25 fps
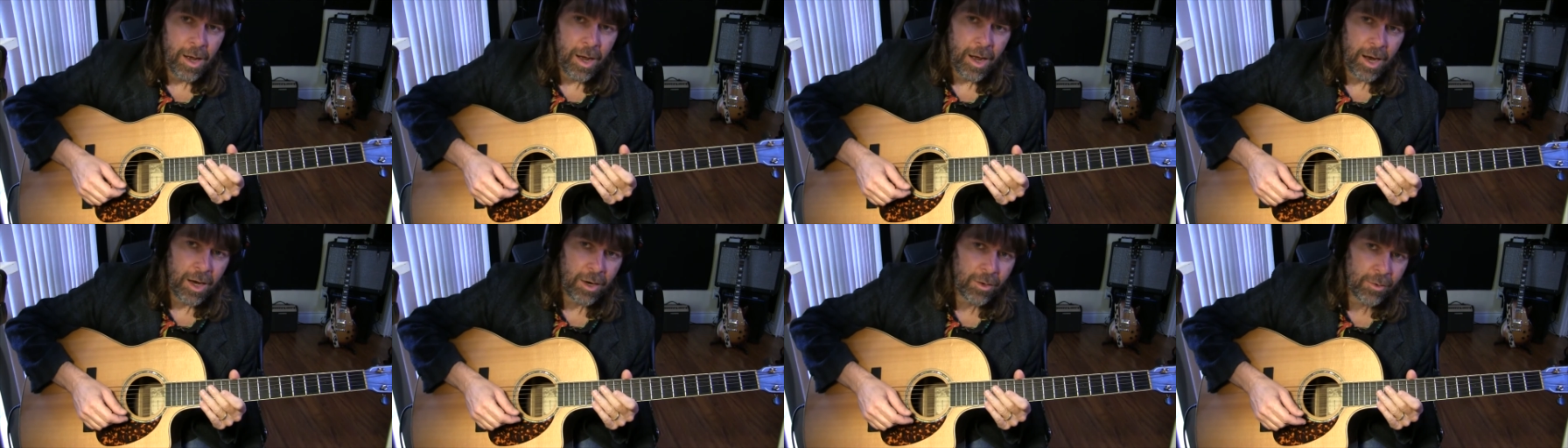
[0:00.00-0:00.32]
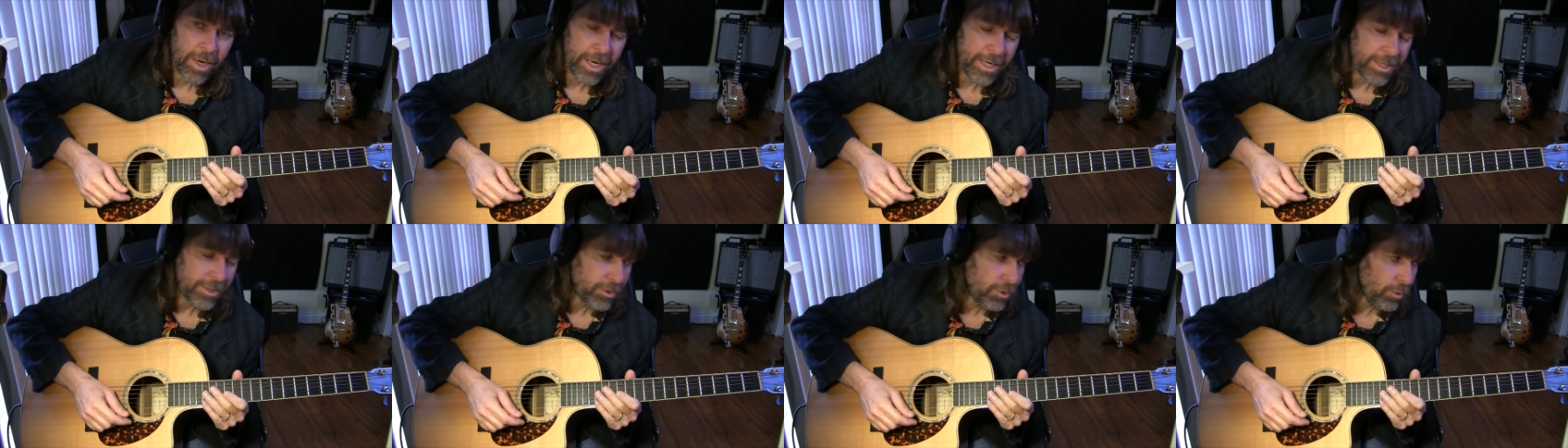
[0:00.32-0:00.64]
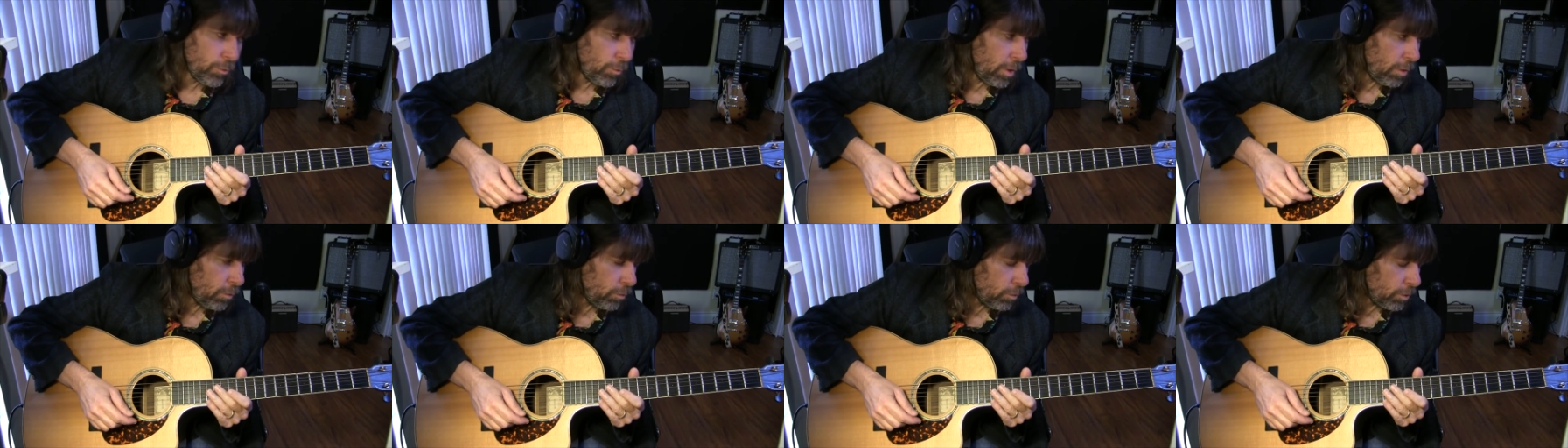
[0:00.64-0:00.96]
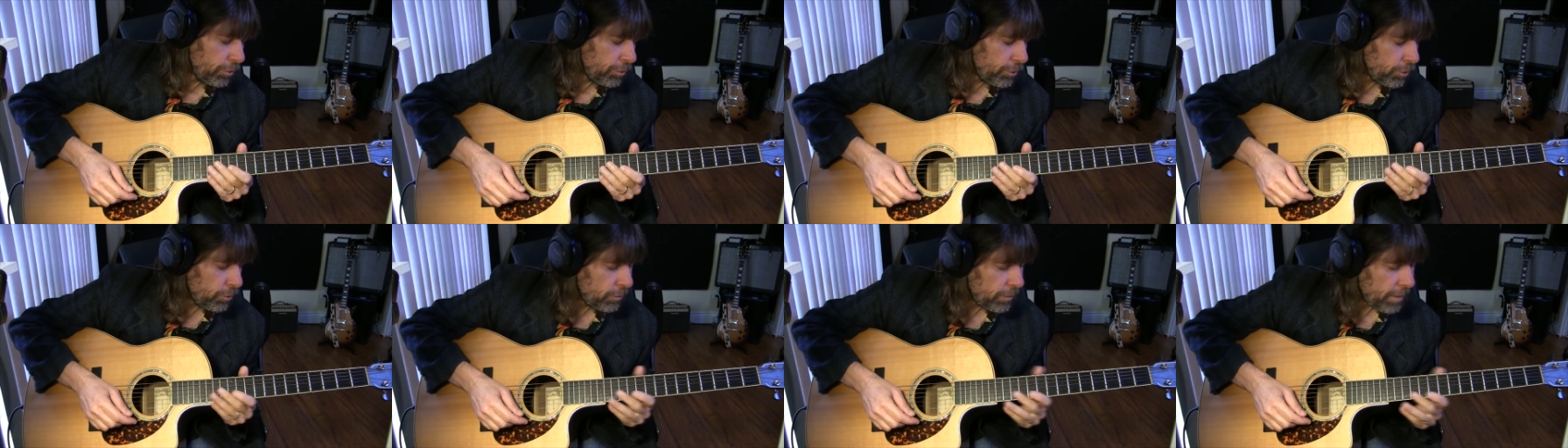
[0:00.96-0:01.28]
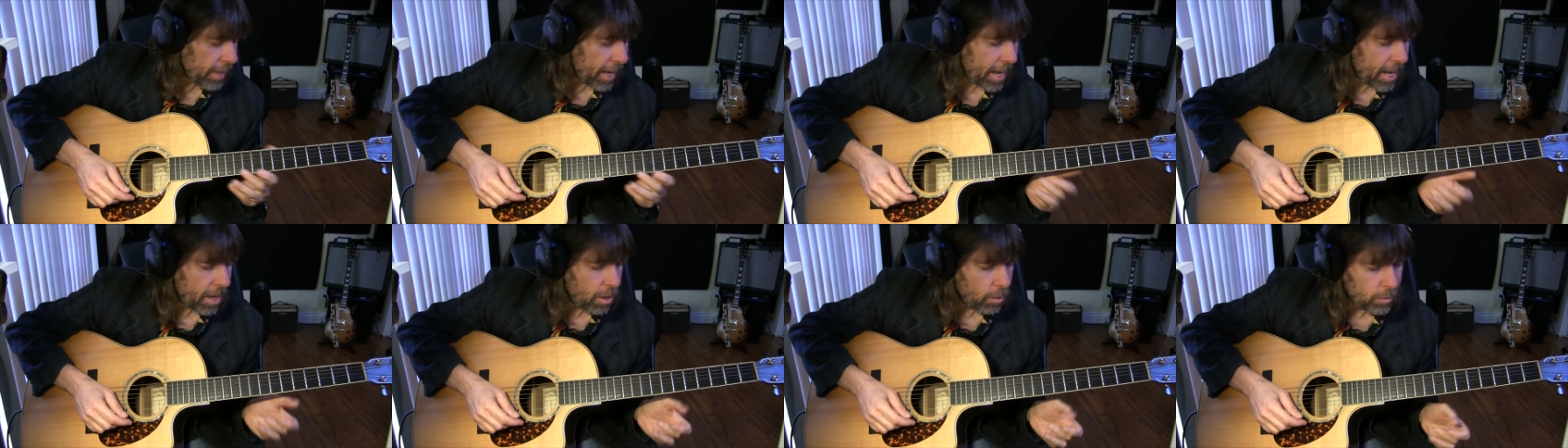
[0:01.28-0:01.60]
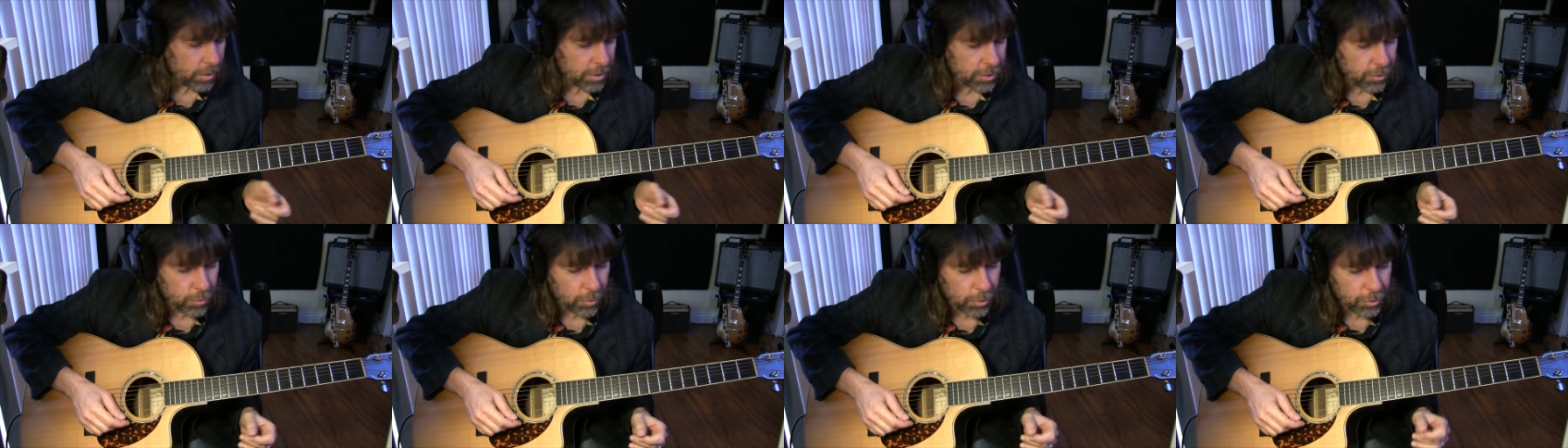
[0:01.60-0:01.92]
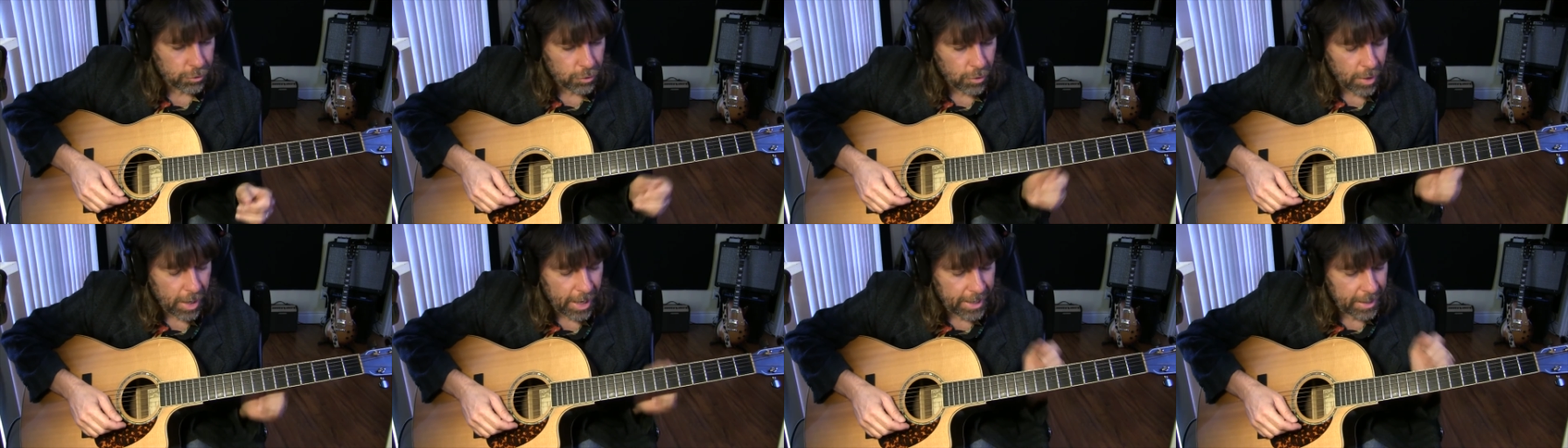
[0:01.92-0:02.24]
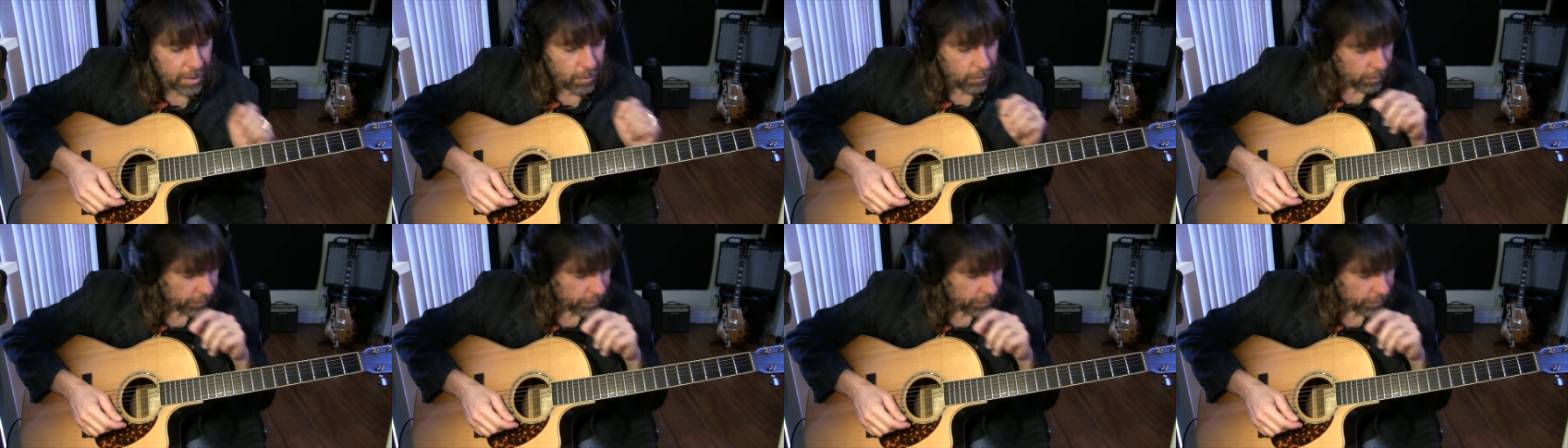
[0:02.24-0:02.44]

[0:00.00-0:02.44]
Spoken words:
Alright, so what we'll do now is we'll try it